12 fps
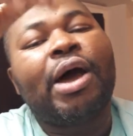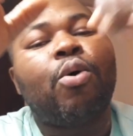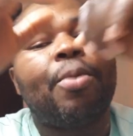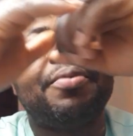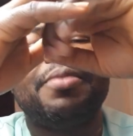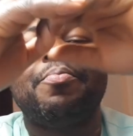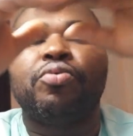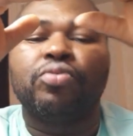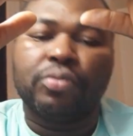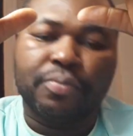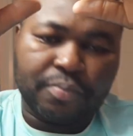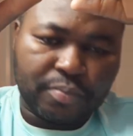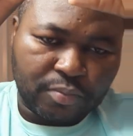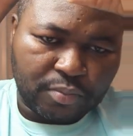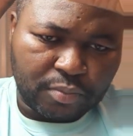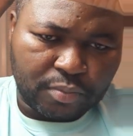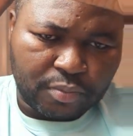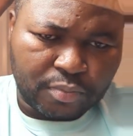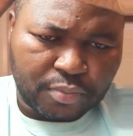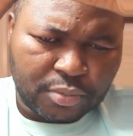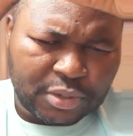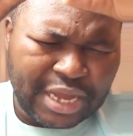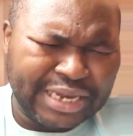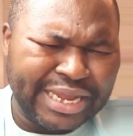our people.
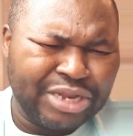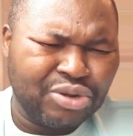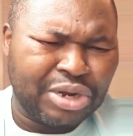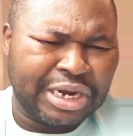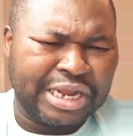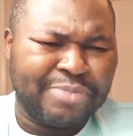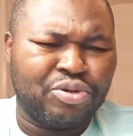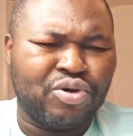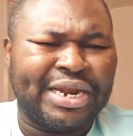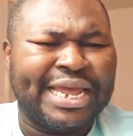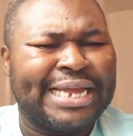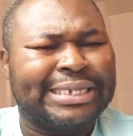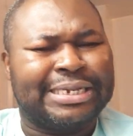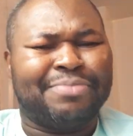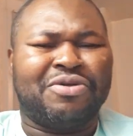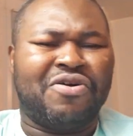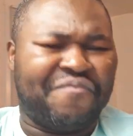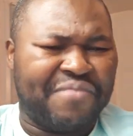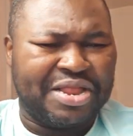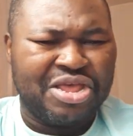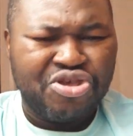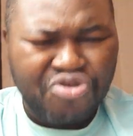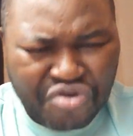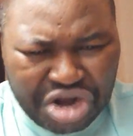And then you claim you are the interim government.
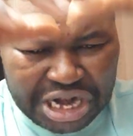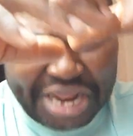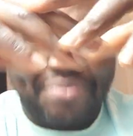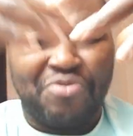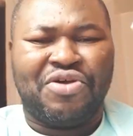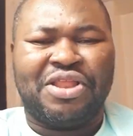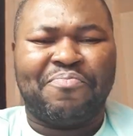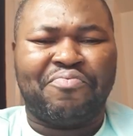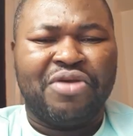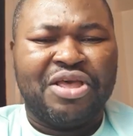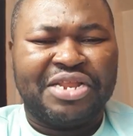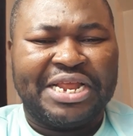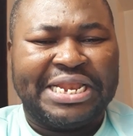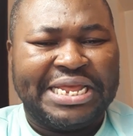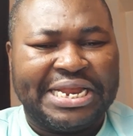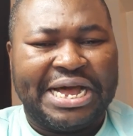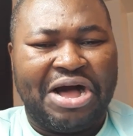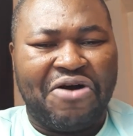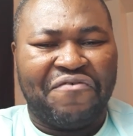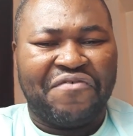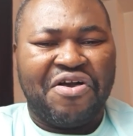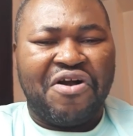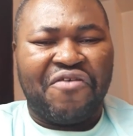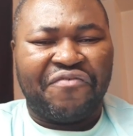You claim you are the leader
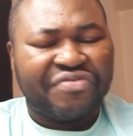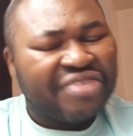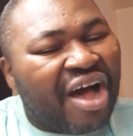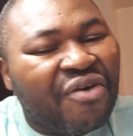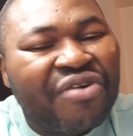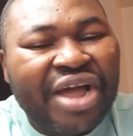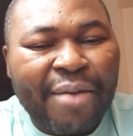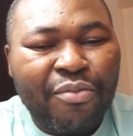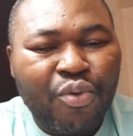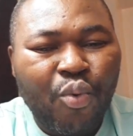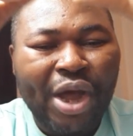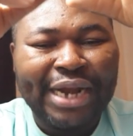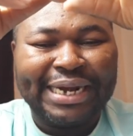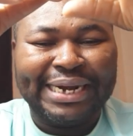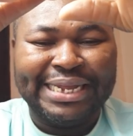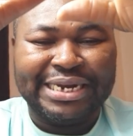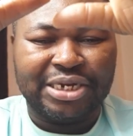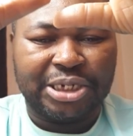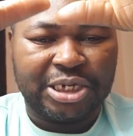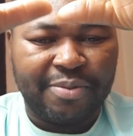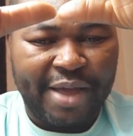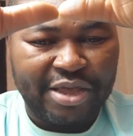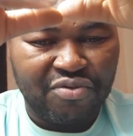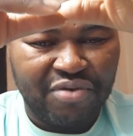of Southern Cameroon. What leadership
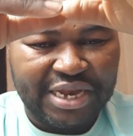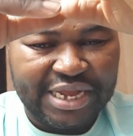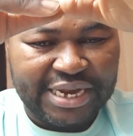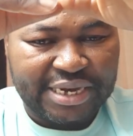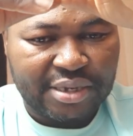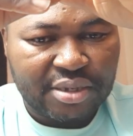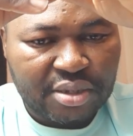are you leading?